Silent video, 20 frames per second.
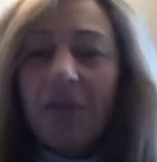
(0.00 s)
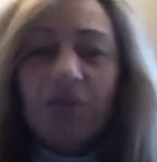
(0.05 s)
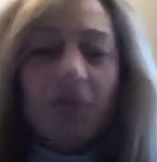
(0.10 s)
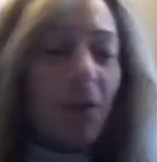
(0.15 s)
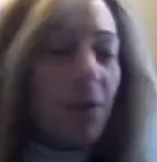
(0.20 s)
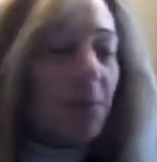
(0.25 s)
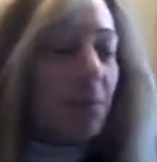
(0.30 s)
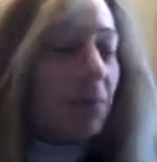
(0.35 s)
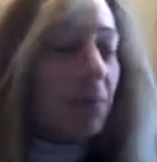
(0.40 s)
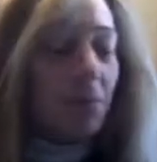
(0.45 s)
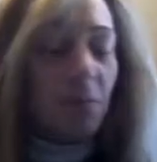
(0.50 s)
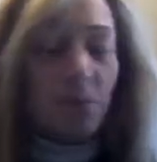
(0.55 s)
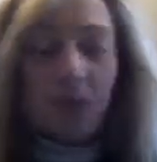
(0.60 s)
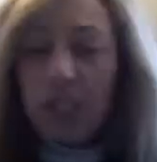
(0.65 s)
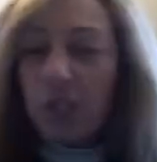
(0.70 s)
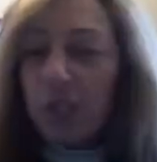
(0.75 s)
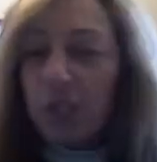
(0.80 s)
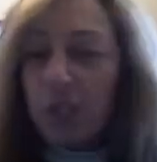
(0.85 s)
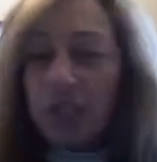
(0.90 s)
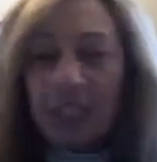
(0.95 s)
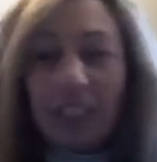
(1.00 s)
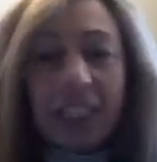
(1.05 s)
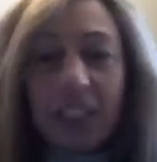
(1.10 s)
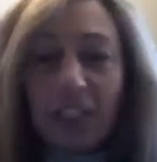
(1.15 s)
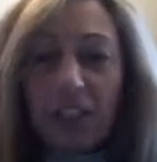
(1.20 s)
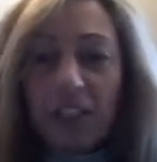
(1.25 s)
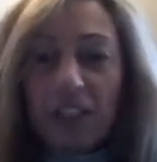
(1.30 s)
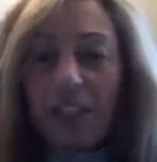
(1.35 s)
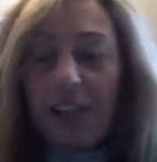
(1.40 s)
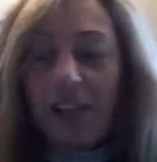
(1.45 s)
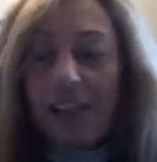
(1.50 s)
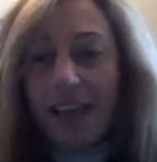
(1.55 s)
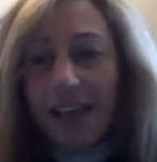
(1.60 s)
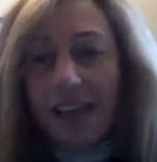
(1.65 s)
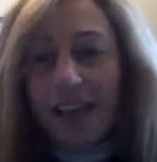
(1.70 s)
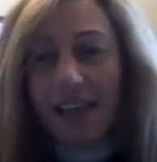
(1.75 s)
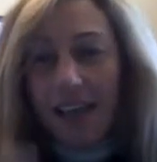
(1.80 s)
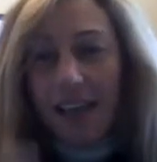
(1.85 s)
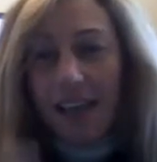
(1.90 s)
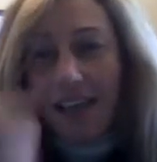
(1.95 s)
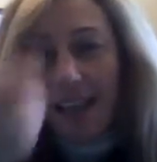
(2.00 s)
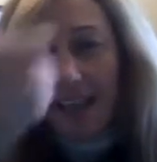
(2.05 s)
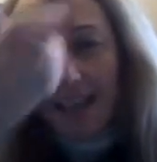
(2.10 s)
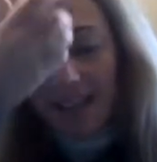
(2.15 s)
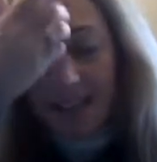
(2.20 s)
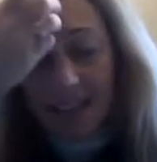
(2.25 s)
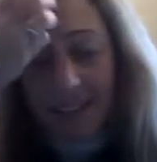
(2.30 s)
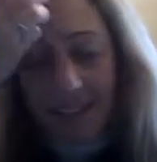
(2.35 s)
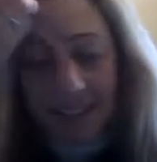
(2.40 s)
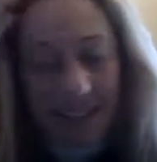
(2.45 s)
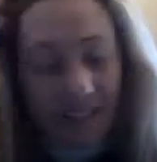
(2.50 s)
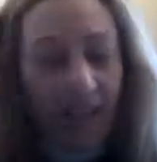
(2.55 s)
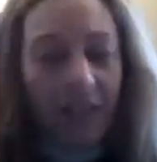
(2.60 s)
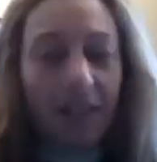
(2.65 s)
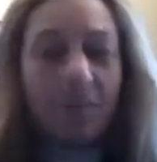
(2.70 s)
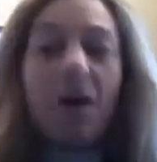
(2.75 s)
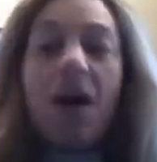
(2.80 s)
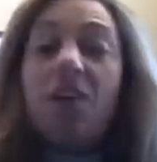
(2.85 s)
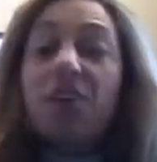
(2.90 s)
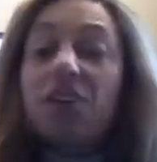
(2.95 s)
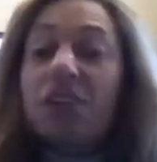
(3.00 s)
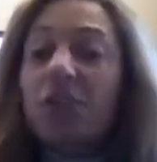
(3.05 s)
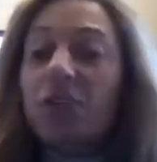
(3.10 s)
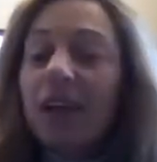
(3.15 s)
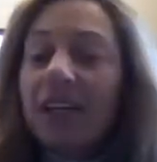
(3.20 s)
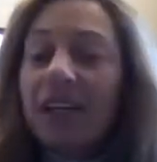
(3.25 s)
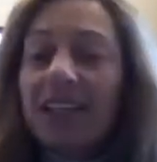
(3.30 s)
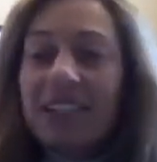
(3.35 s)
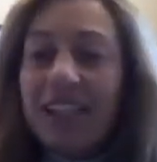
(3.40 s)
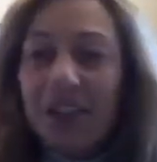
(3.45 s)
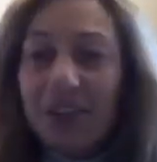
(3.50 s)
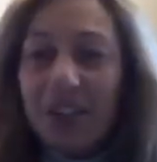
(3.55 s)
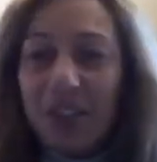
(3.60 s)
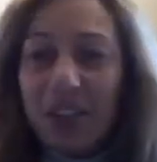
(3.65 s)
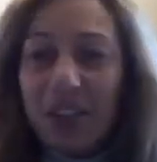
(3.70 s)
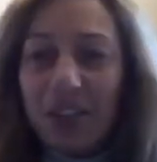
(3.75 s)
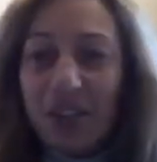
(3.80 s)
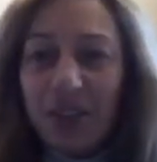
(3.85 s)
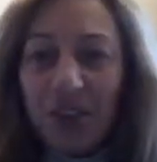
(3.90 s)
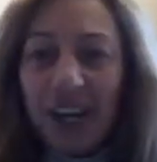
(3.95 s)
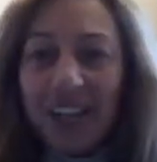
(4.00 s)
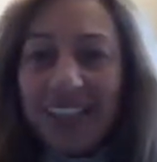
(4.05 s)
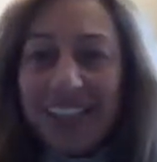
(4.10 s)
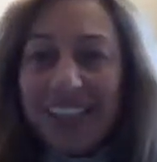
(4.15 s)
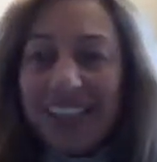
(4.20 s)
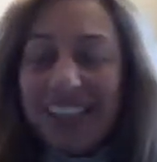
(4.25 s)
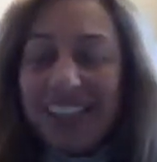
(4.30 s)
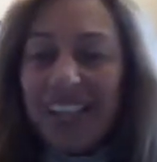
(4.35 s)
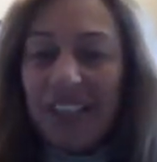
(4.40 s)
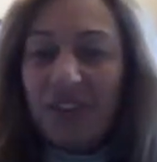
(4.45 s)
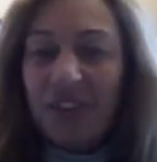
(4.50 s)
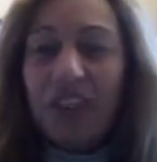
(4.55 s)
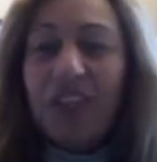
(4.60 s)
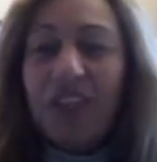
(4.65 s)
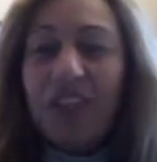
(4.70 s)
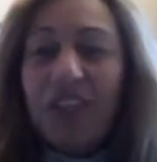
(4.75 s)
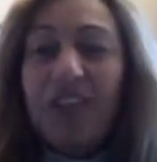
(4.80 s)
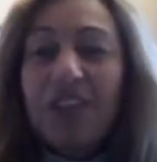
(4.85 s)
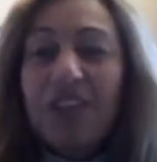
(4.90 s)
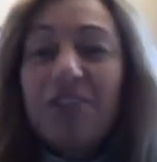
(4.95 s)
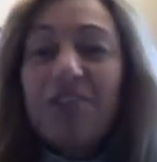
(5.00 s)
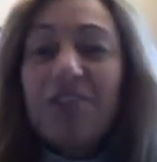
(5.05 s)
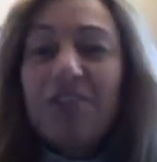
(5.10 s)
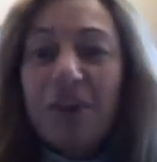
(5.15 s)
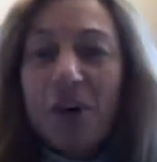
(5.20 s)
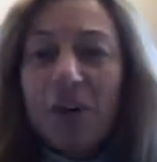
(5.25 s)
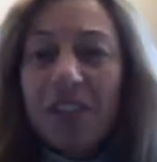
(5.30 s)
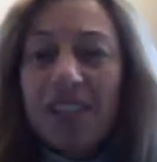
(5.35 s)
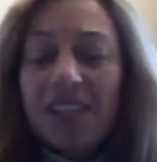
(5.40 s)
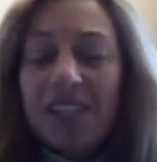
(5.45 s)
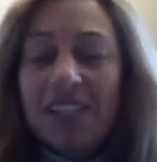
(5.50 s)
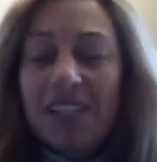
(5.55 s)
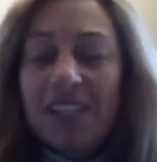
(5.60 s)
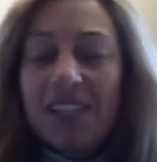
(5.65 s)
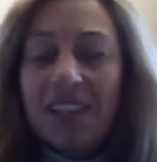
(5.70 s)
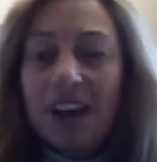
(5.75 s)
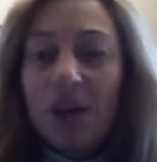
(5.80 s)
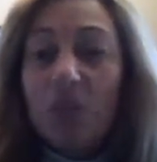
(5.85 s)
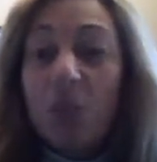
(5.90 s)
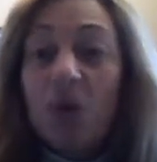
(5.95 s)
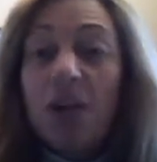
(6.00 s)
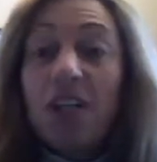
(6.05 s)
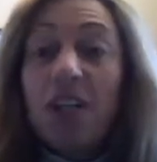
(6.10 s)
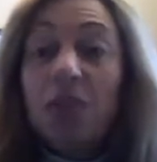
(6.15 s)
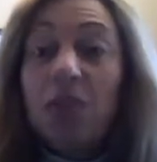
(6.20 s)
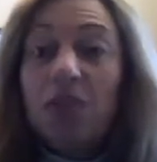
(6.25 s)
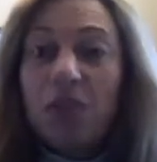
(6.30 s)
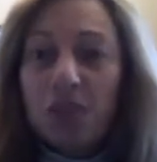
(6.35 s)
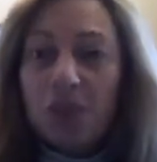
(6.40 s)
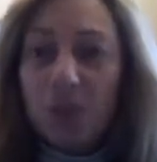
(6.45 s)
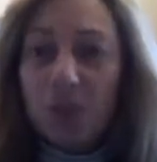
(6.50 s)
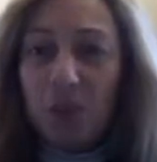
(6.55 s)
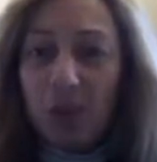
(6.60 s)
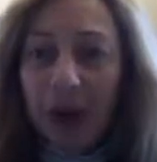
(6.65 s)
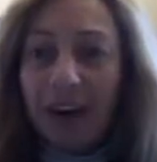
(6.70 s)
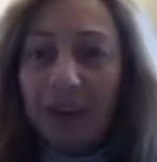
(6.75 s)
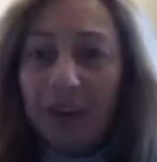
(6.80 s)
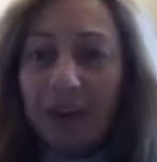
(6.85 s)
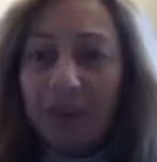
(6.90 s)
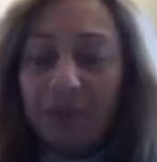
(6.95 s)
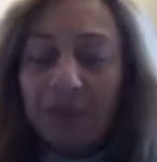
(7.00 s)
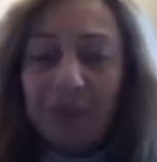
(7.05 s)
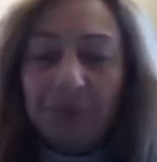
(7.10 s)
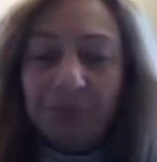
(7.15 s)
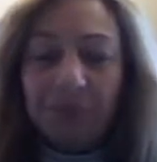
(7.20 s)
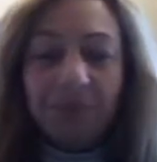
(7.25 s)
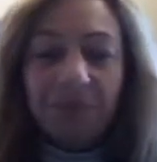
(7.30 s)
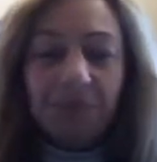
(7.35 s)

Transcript: from when you were little, and also writing down your strengths and really focusing on what you do well.